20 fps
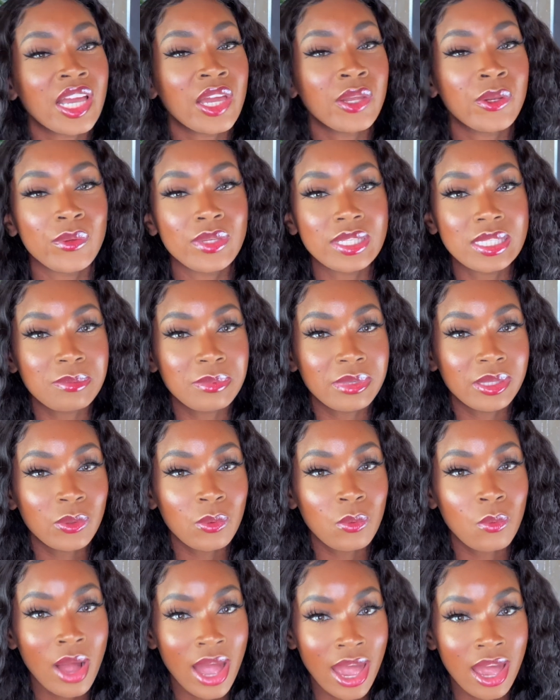I know it's been a
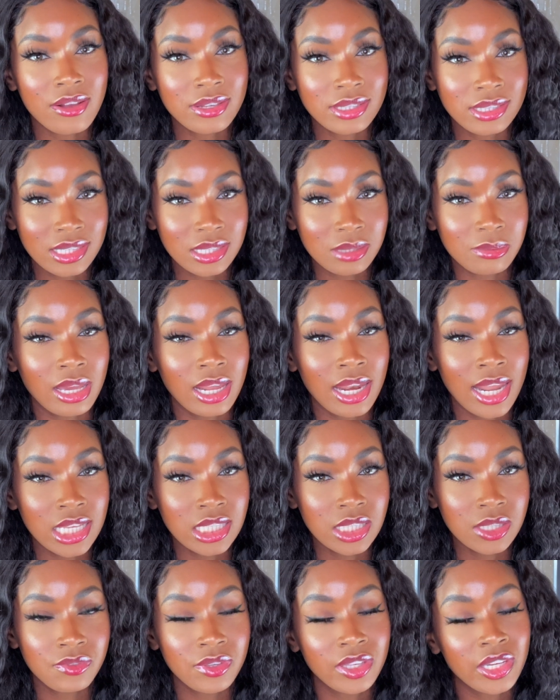while since my
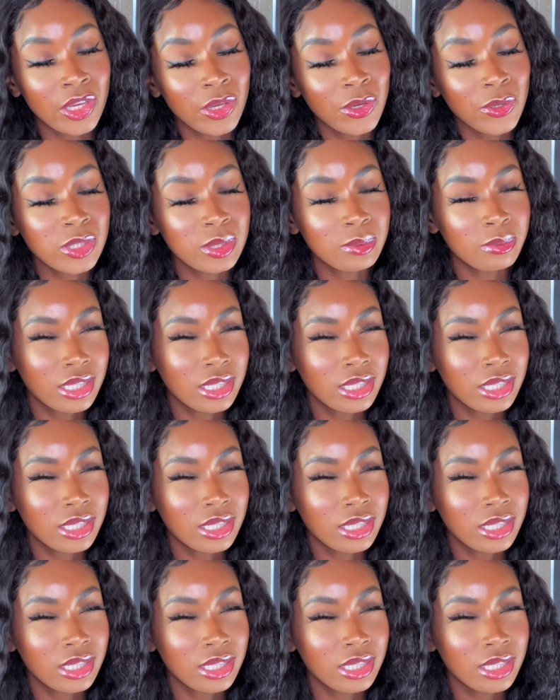last videos,